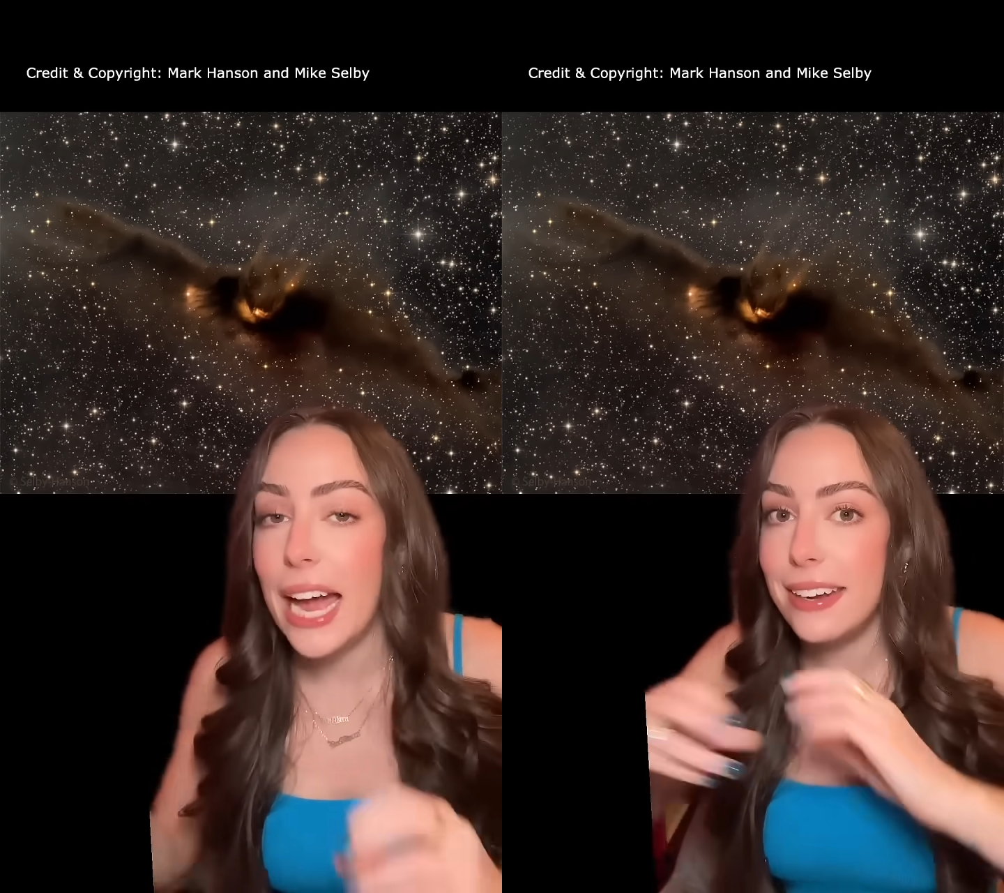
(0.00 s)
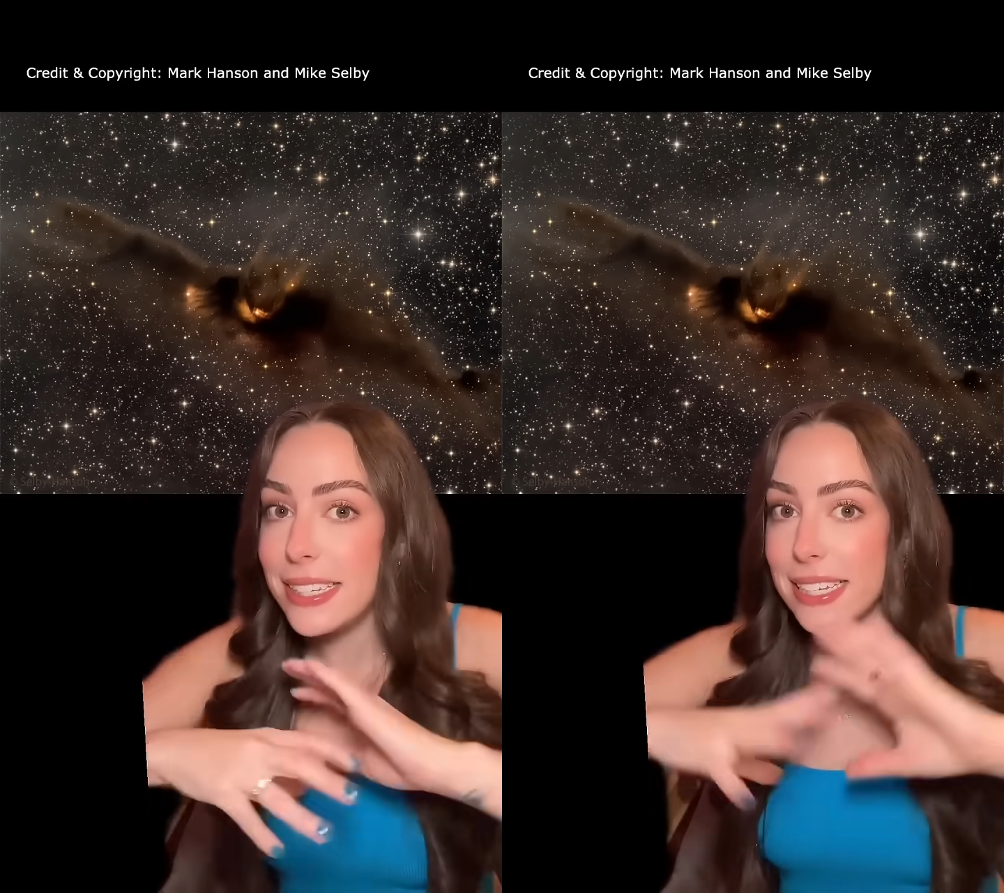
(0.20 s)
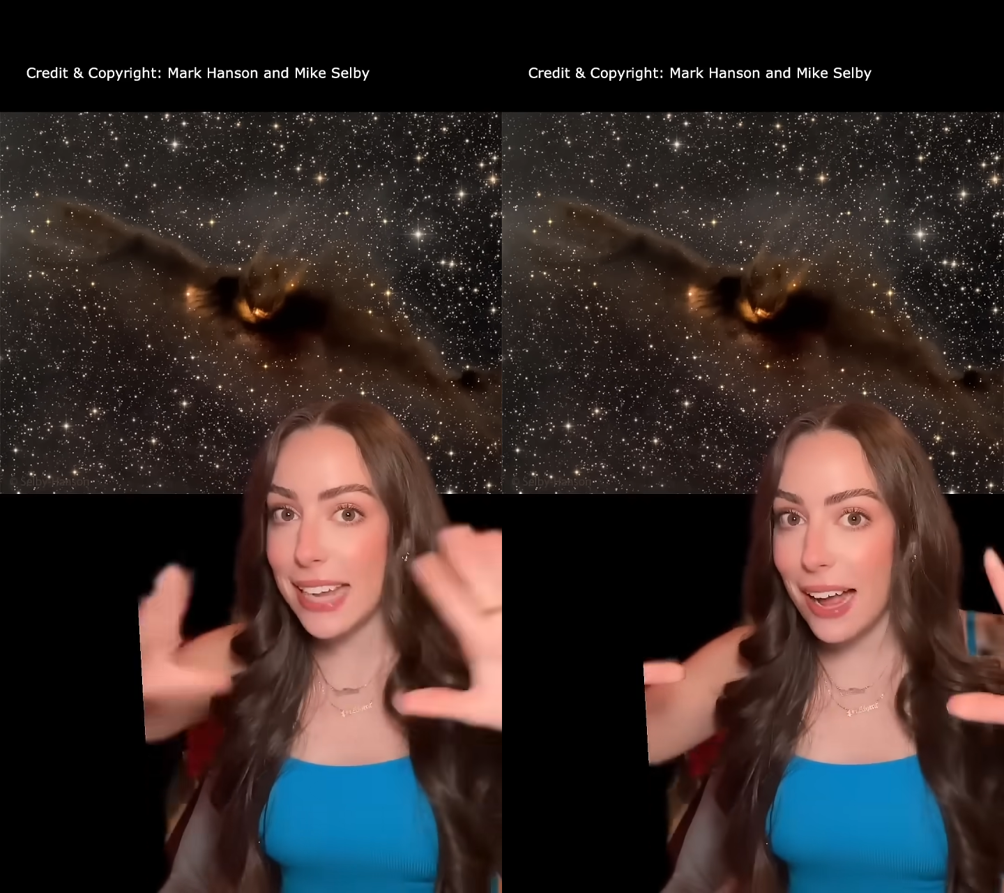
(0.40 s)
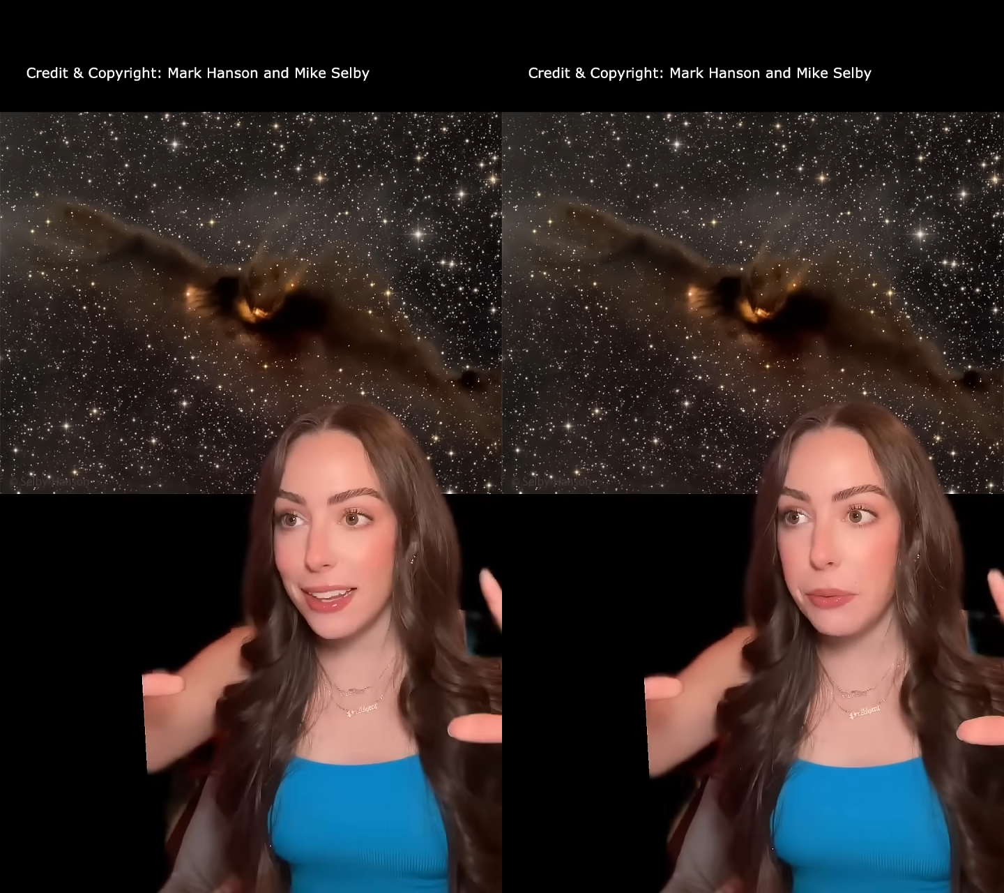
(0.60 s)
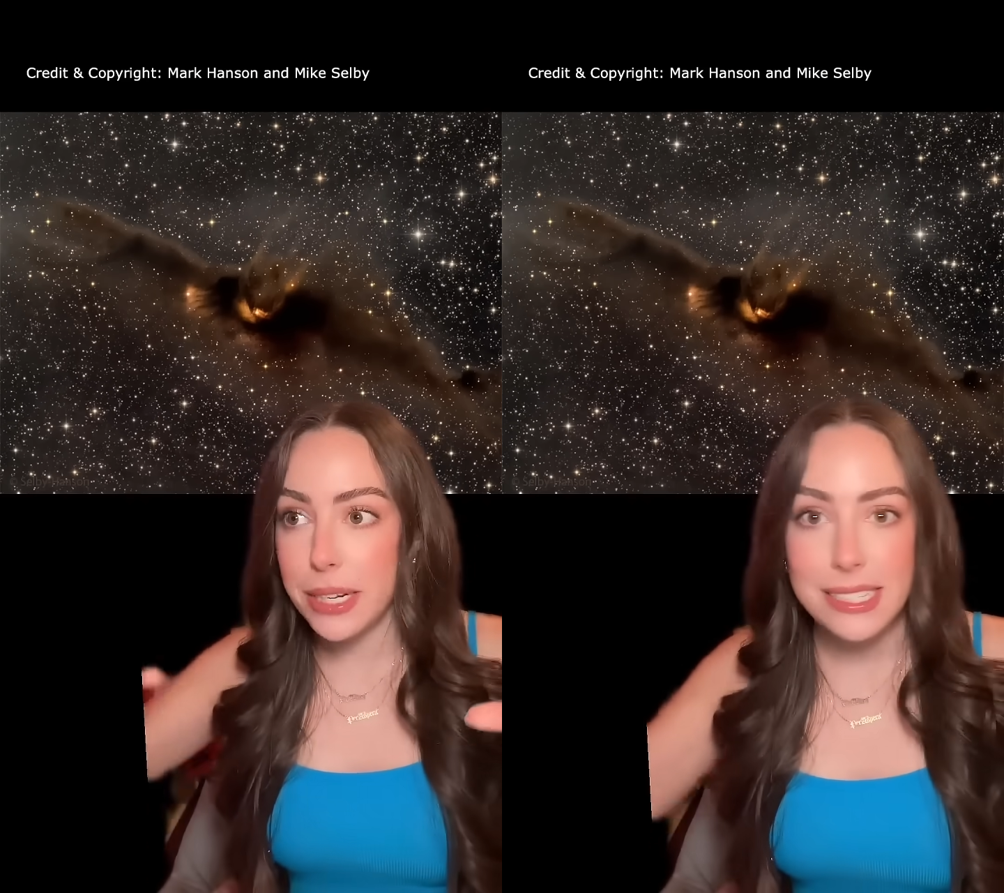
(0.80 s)
and it's
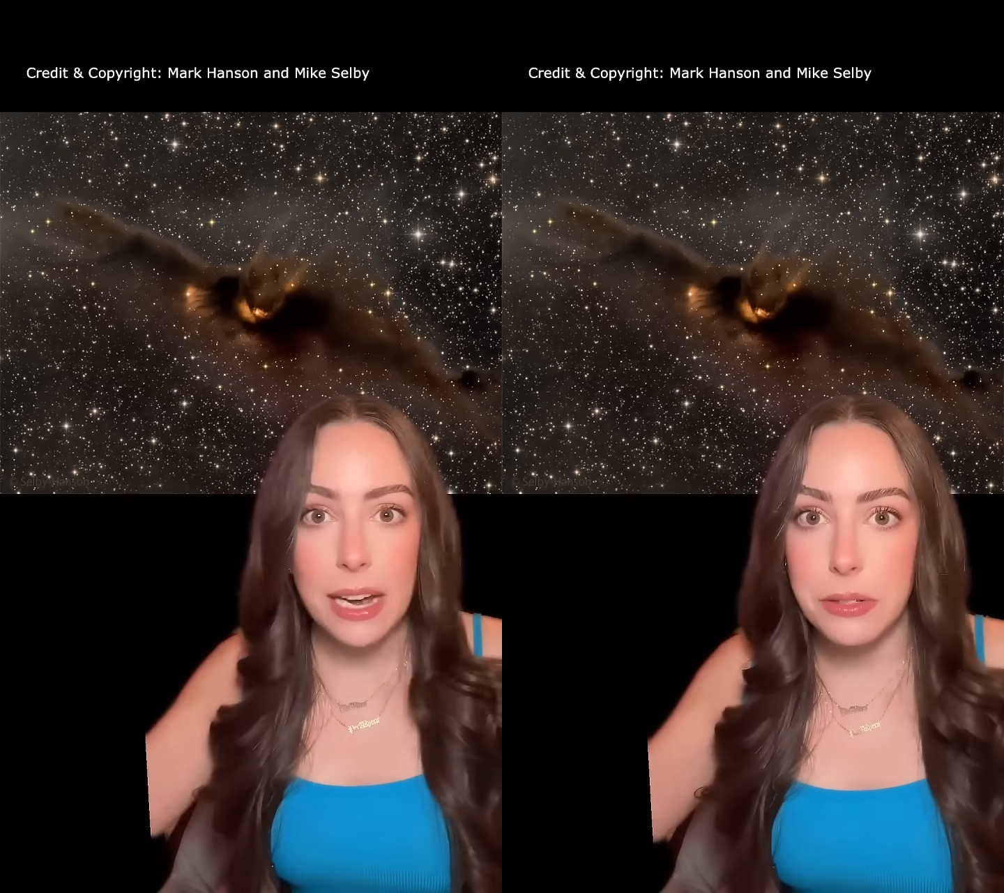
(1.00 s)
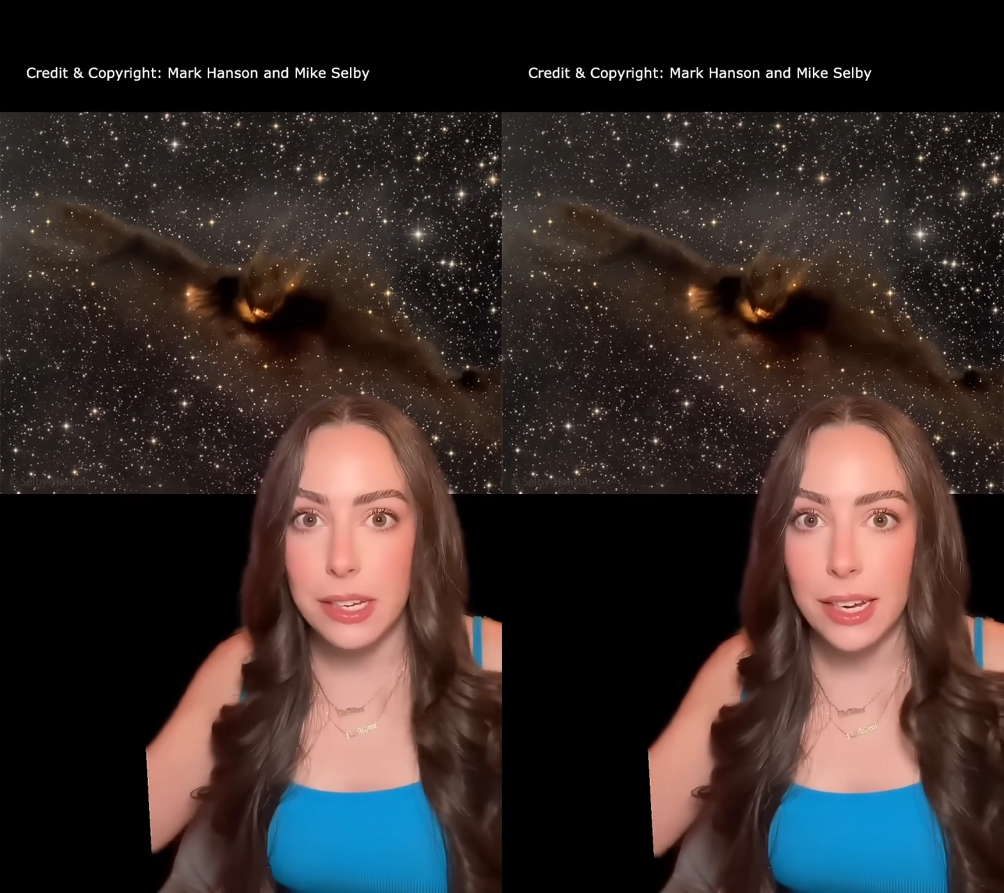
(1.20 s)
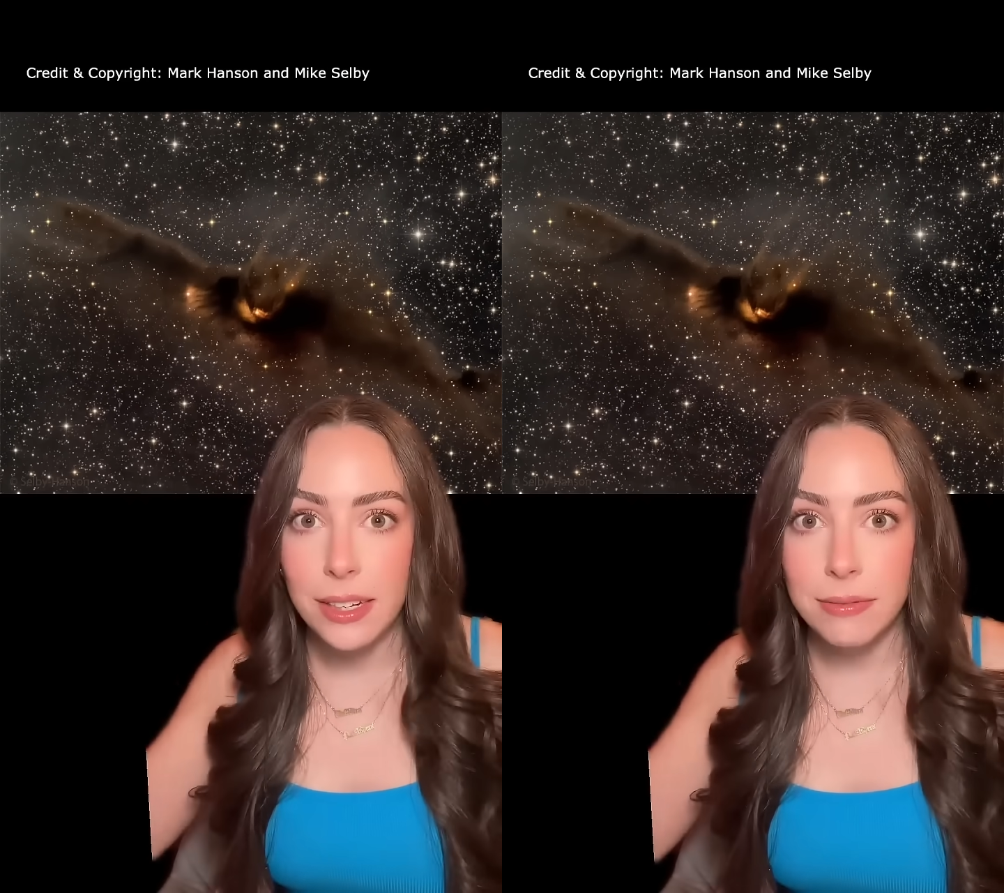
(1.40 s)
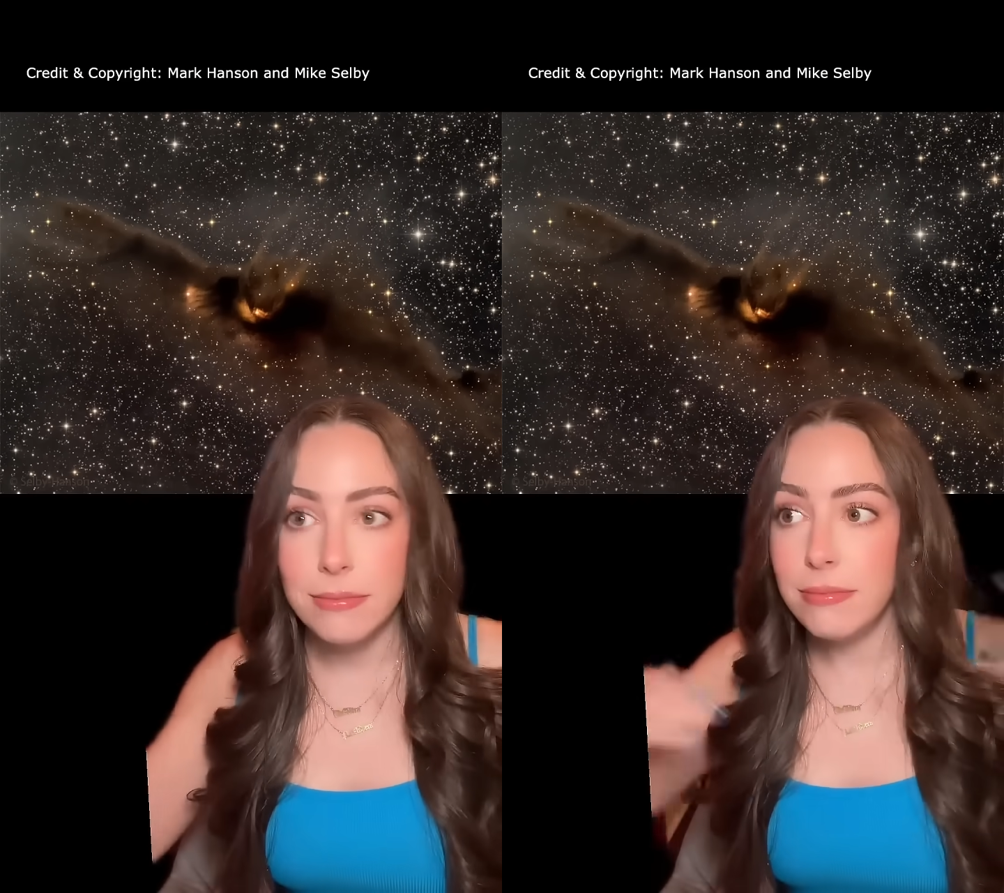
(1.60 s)
exactly what it sounds like.